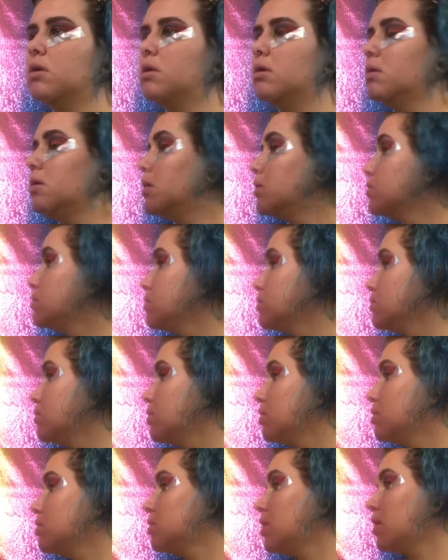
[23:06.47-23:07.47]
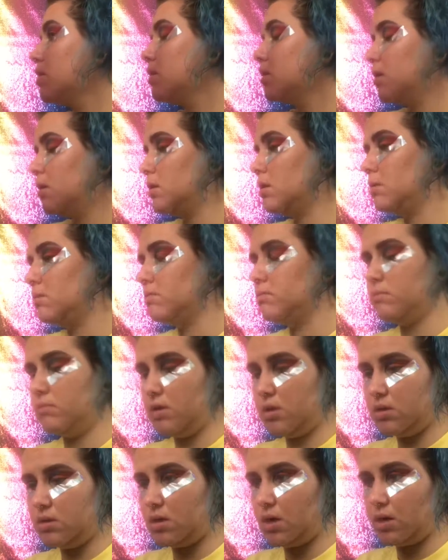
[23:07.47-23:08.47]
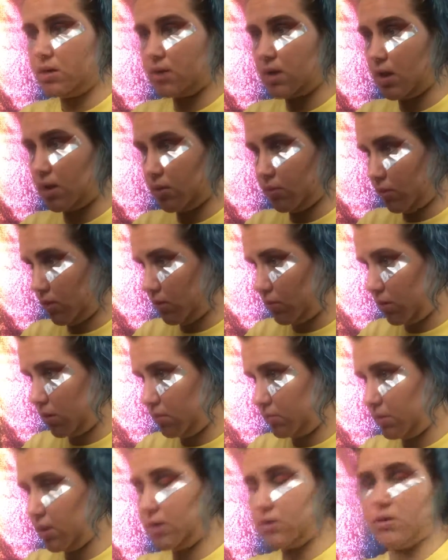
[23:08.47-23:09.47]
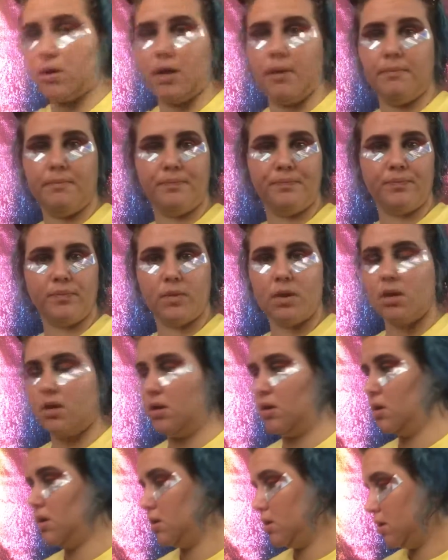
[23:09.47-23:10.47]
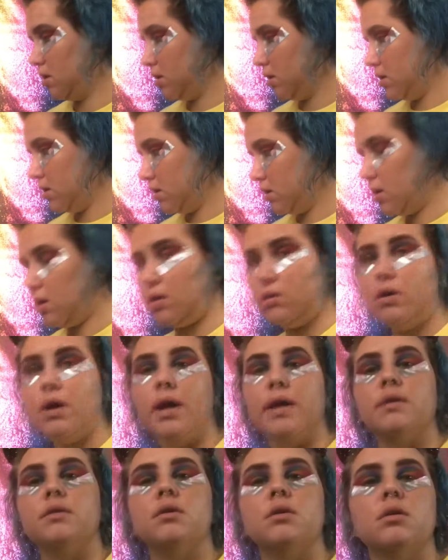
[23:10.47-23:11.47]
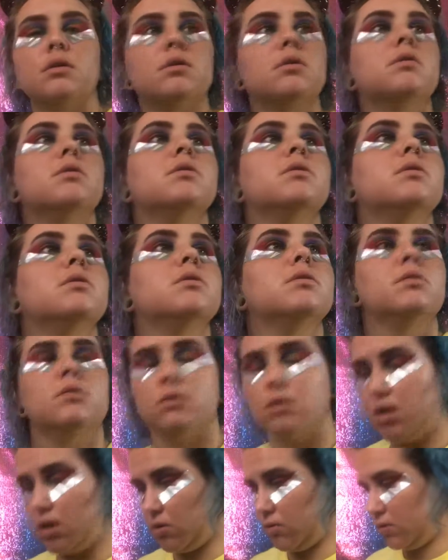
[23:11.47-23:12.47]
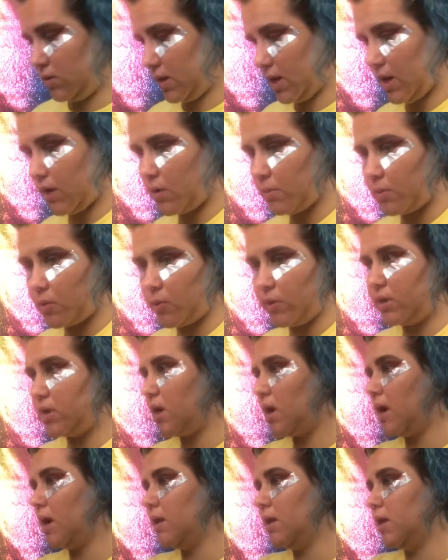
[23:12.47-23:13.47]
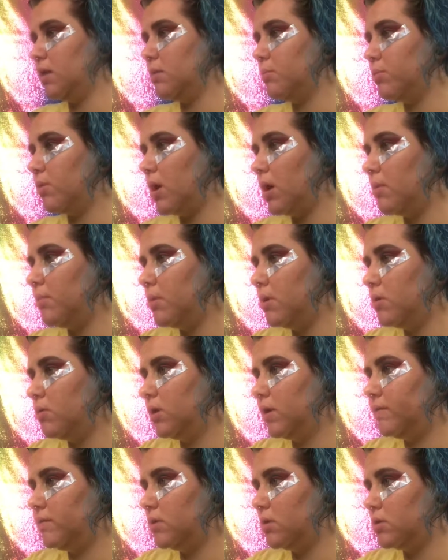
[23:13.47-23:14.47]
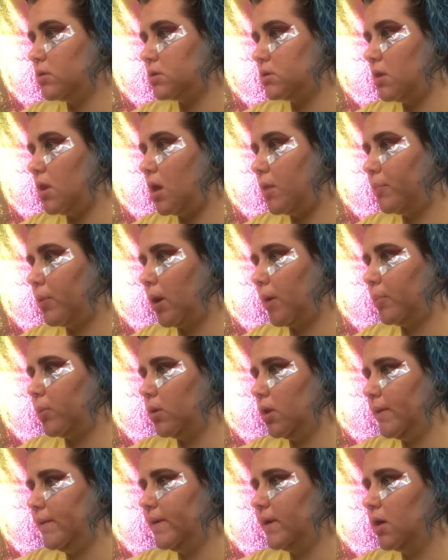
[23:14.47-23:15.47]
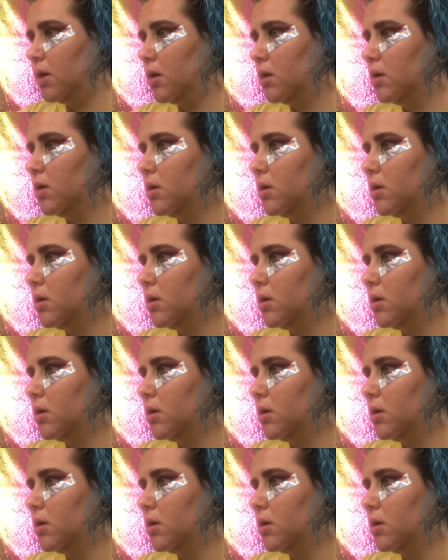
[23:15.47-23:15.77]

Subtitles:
And that's as good as I can get it. But it's not exactly what I wanted, but that's okay. Alright. So now I'm going to highlight the brow bone, even though there's a lot of purple out there.